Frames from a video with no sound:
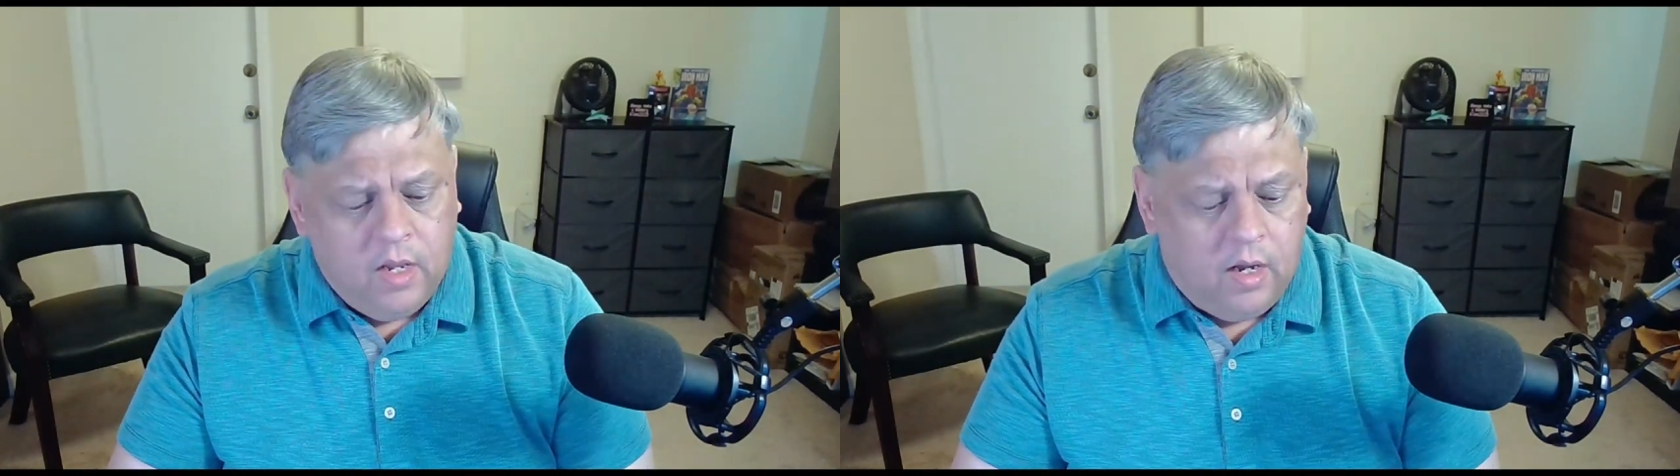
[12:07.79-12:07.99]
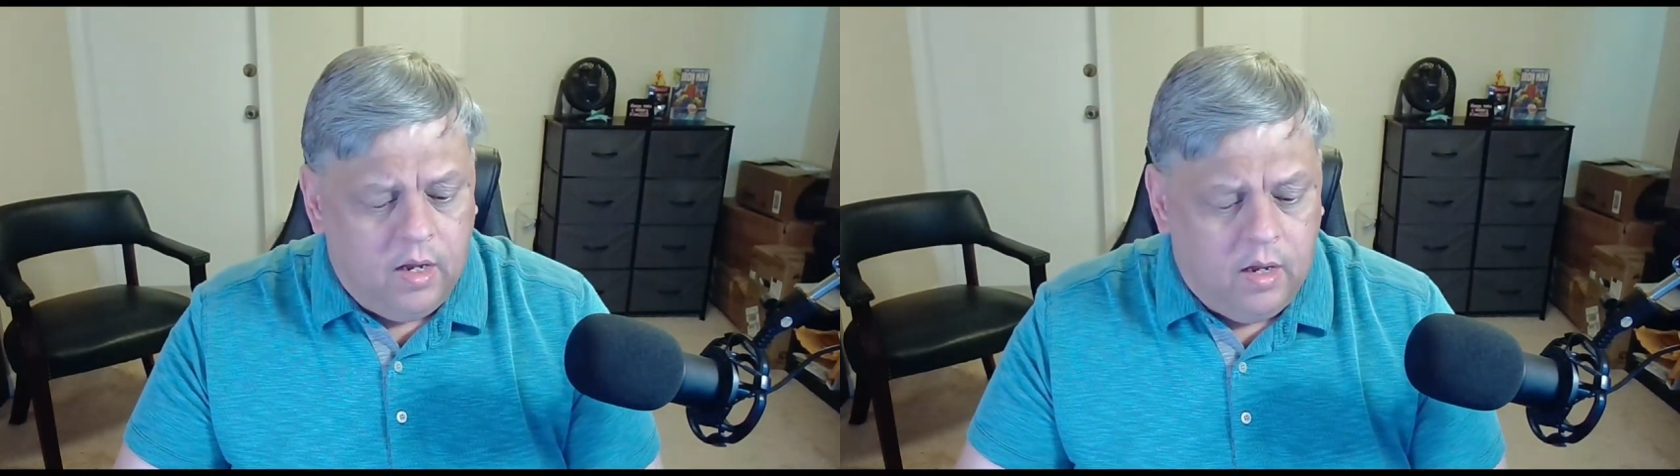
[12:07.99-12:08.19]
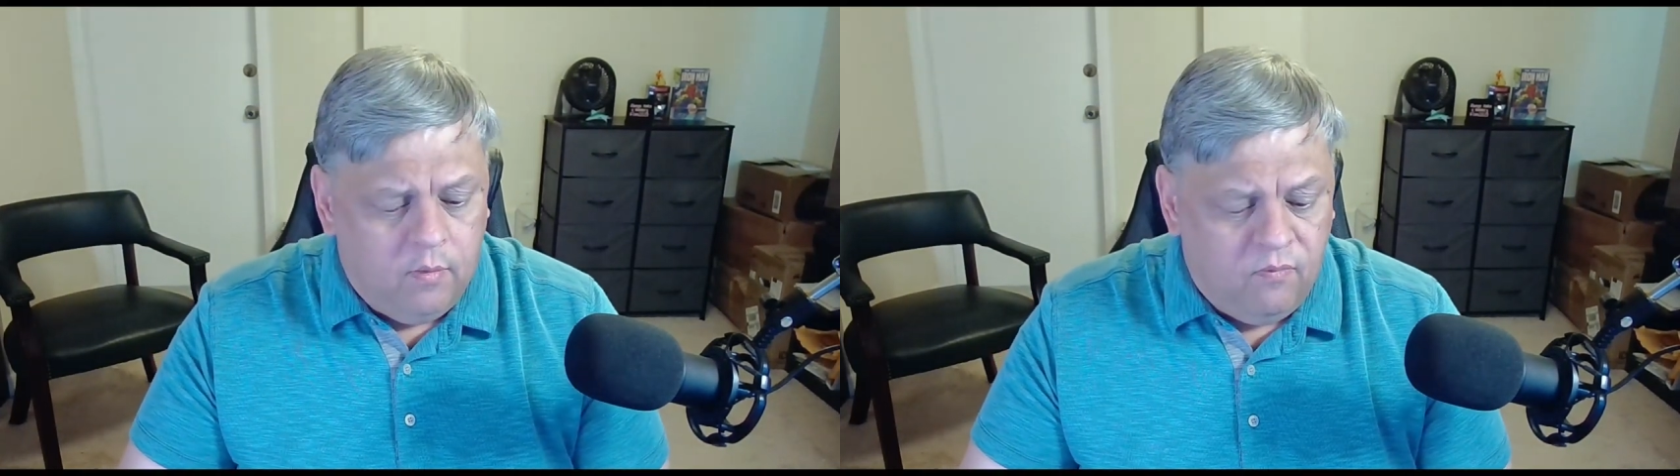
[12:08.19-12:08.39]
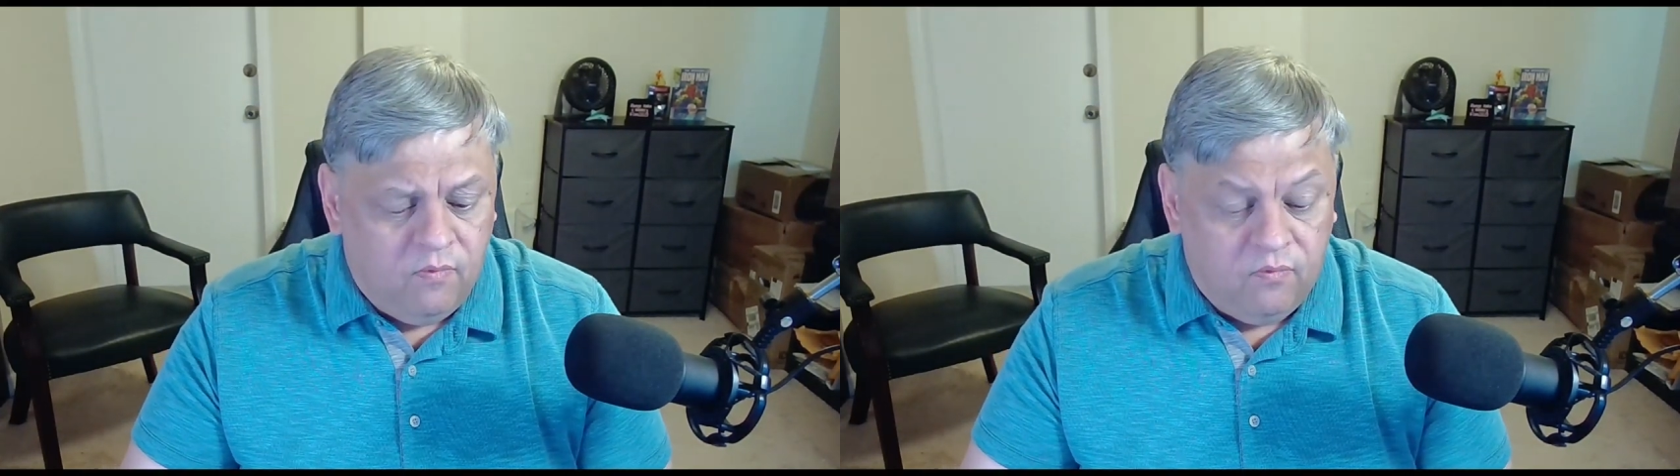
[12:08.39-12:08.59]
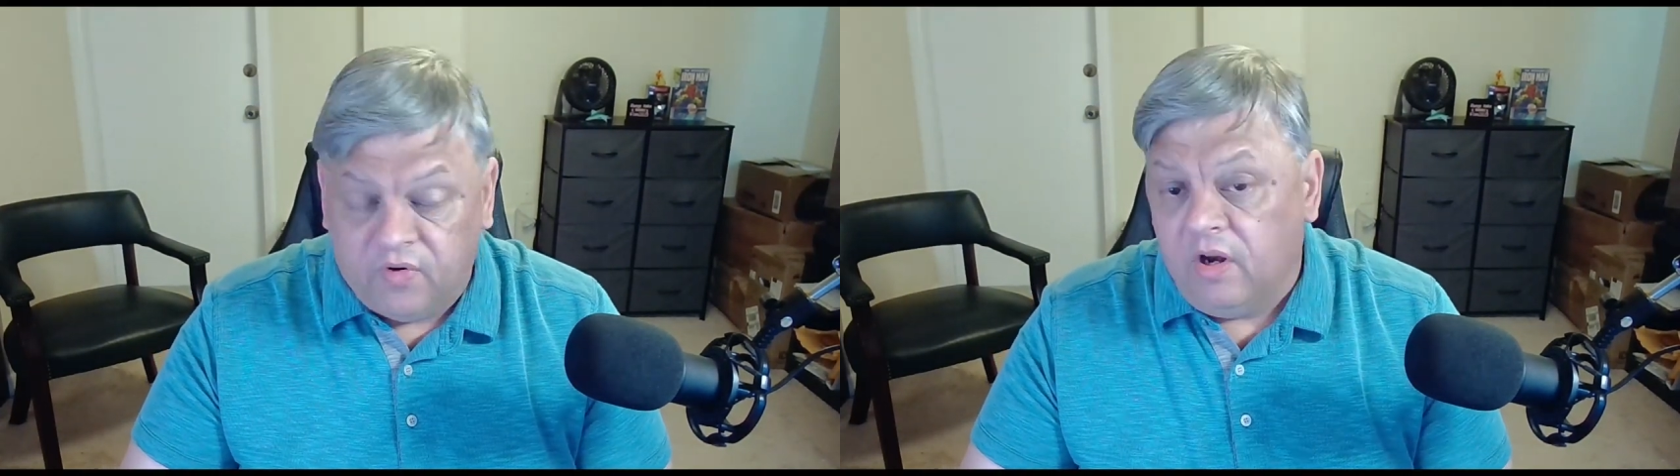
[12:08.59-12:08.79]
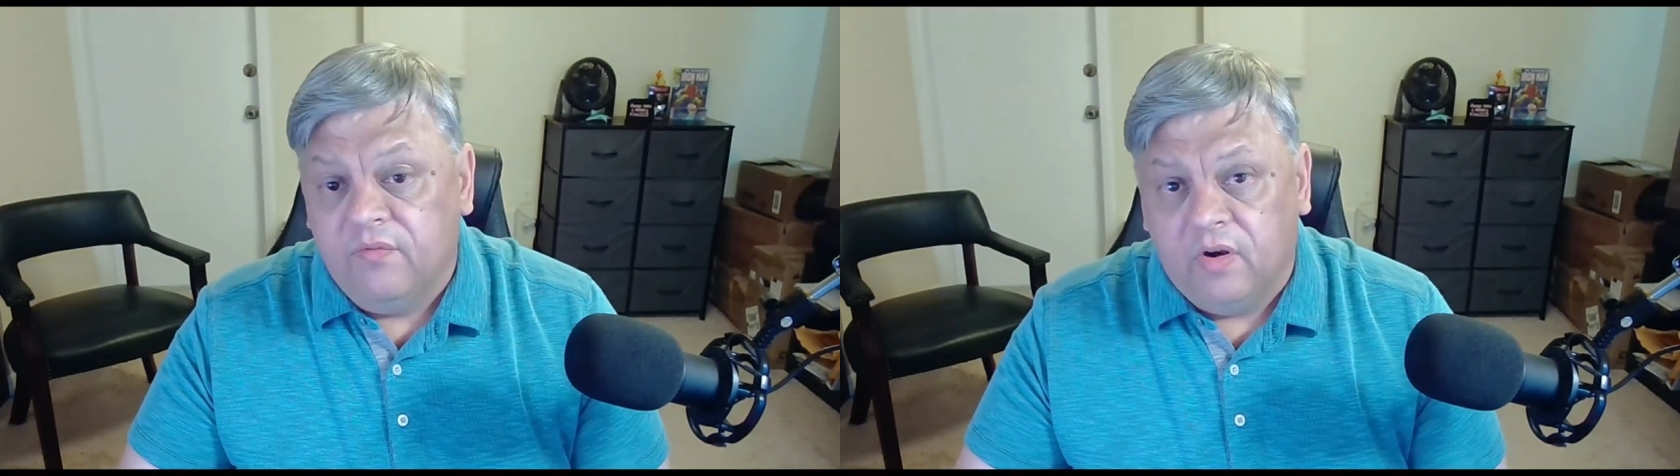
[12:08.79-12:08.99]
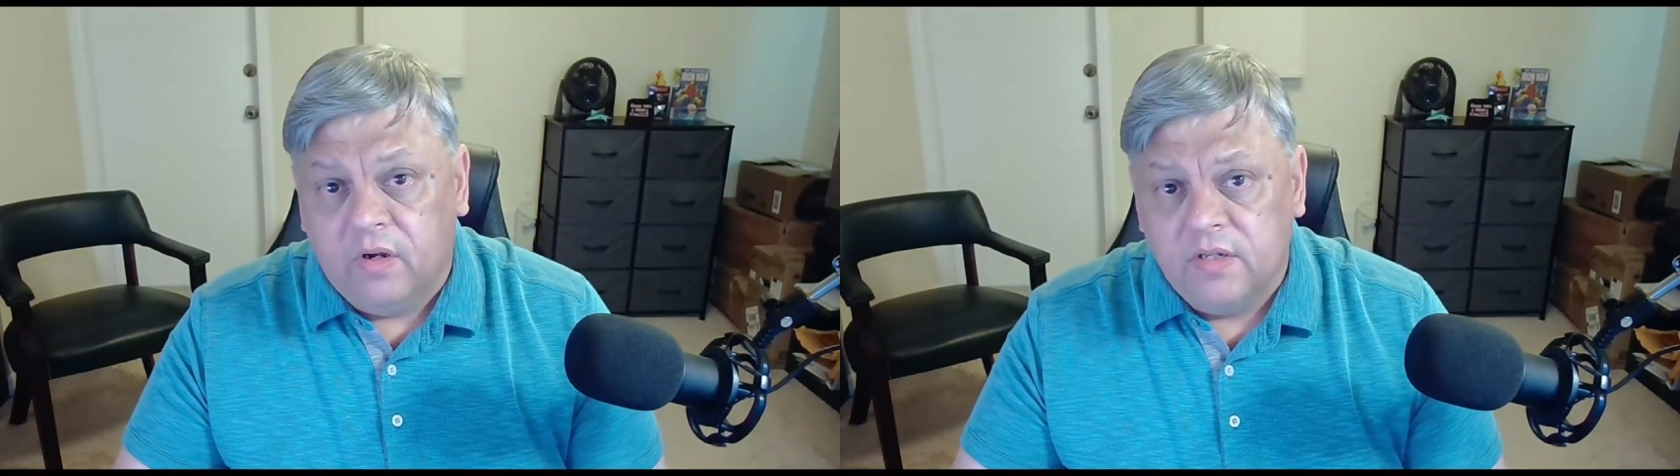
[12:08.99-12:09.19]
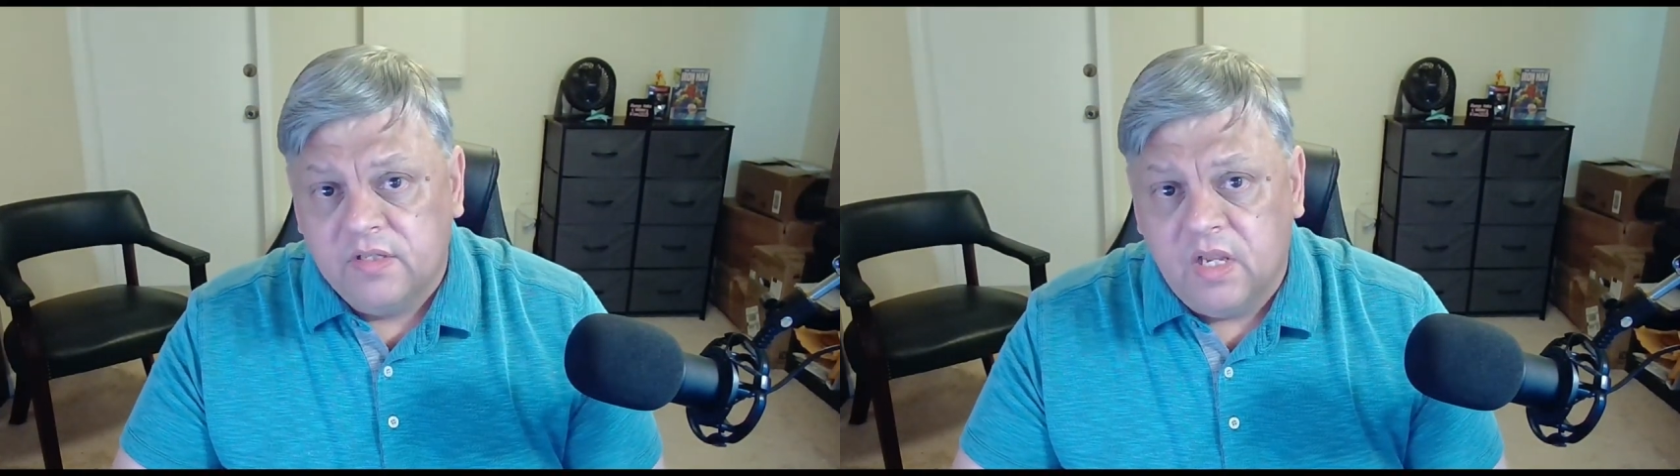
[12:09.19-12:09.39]
Uh, very, very
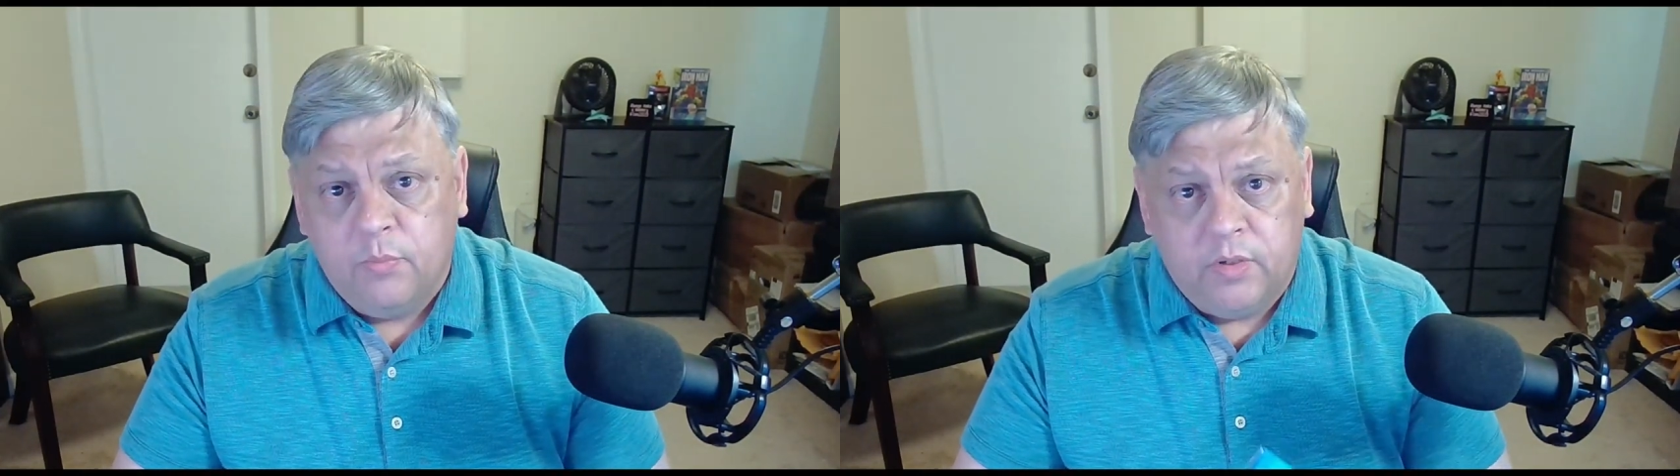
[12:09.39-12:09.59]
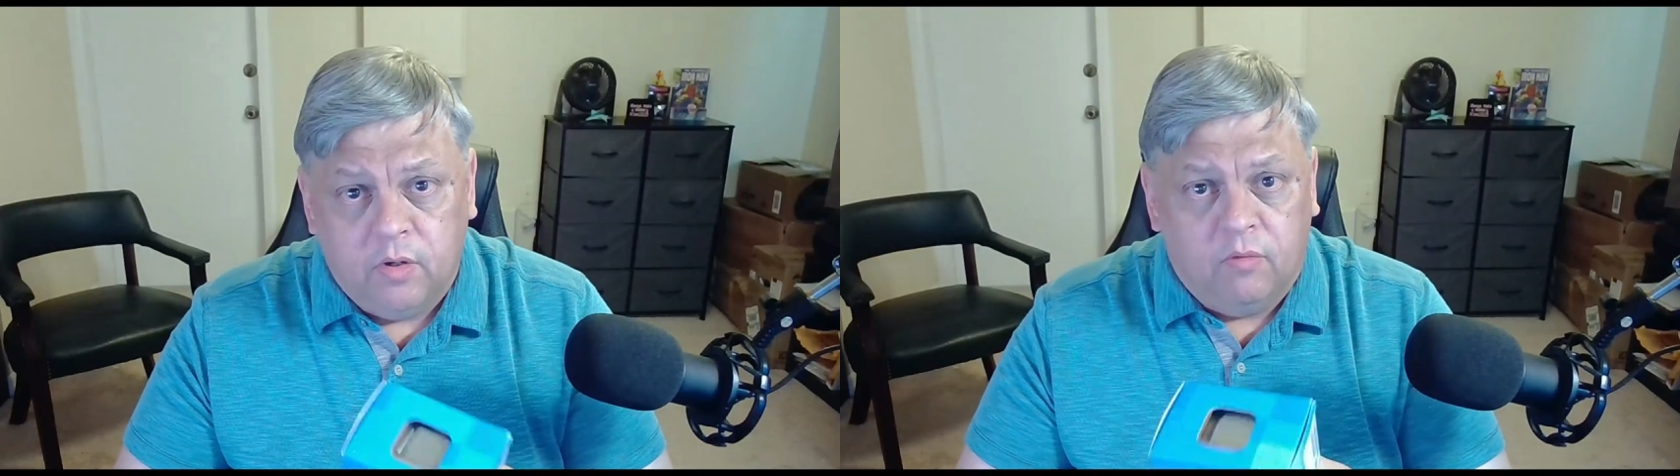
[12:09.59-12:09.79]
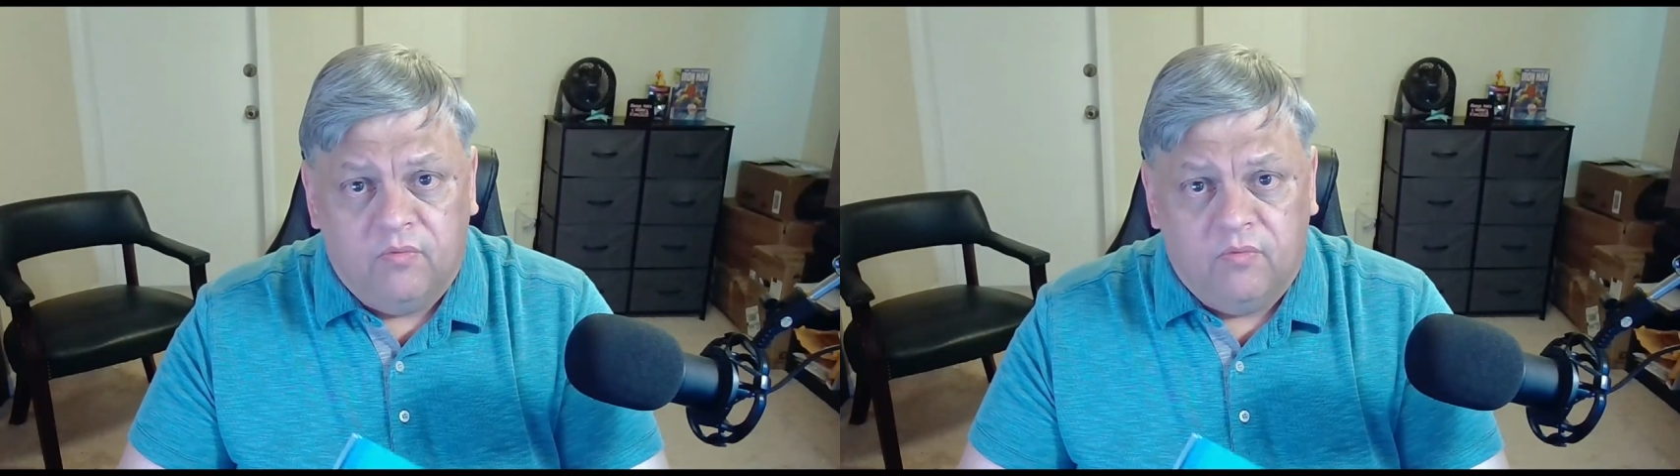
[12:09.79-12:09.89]
good CPU.